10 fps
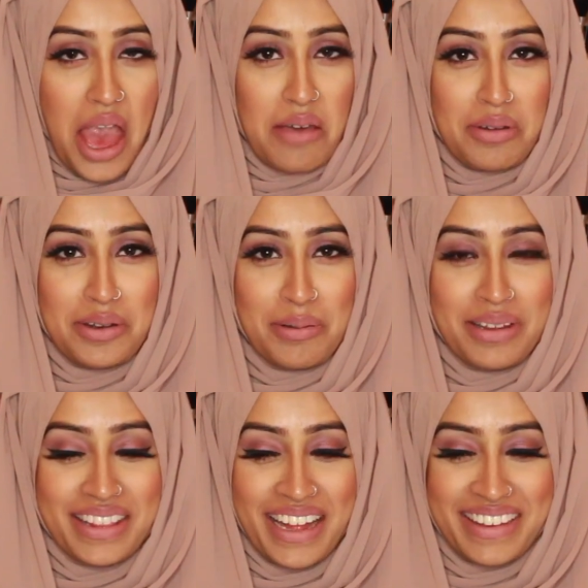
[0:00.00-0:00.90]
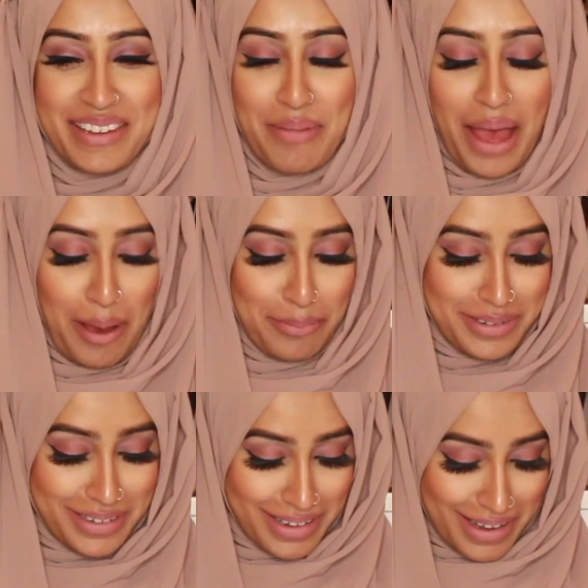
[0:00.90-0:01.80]
I wonder what that's
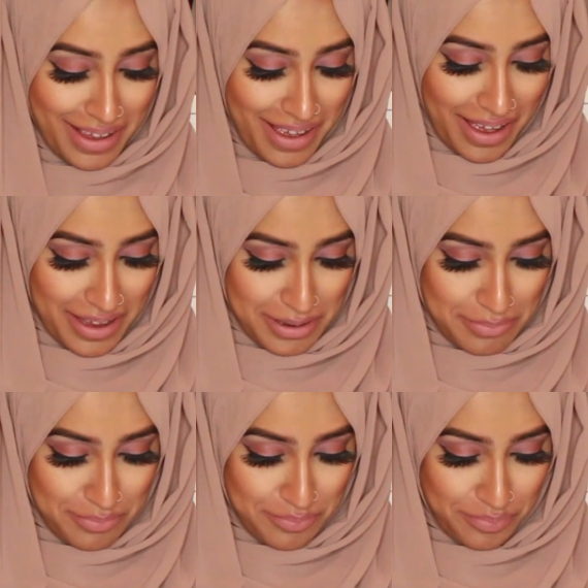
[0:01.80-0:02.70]
about. But